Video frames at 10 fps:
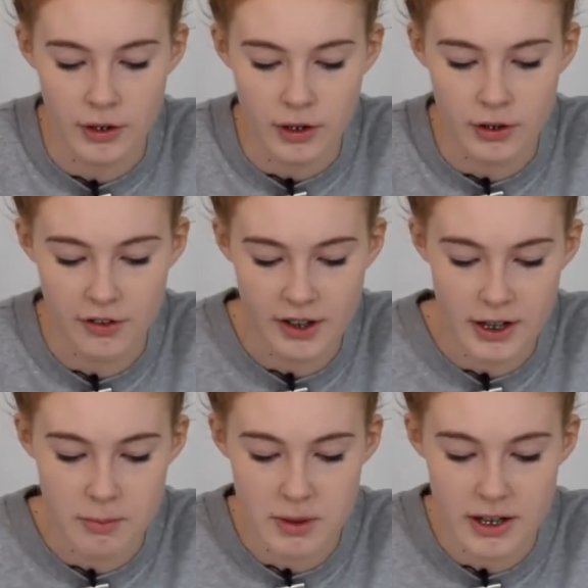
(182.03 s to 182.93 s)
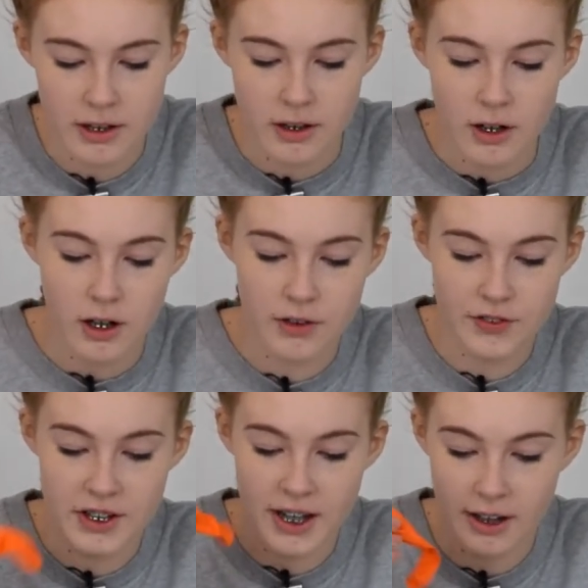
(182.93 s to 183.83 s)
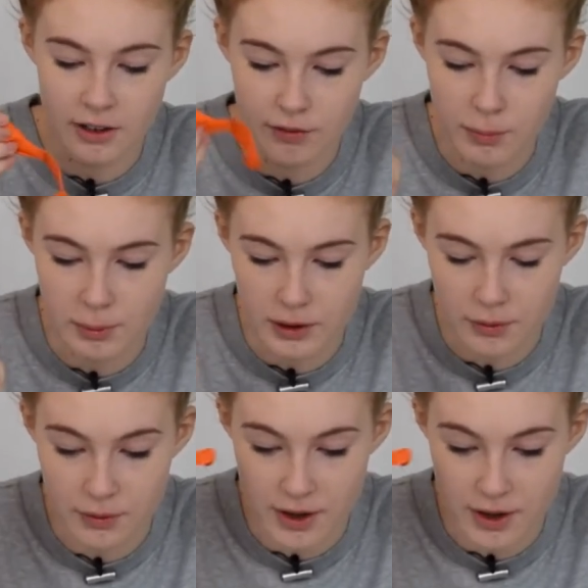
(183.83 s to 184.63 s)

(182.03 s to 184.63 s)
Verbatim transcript: Cut a centimetre off the neck of your balloon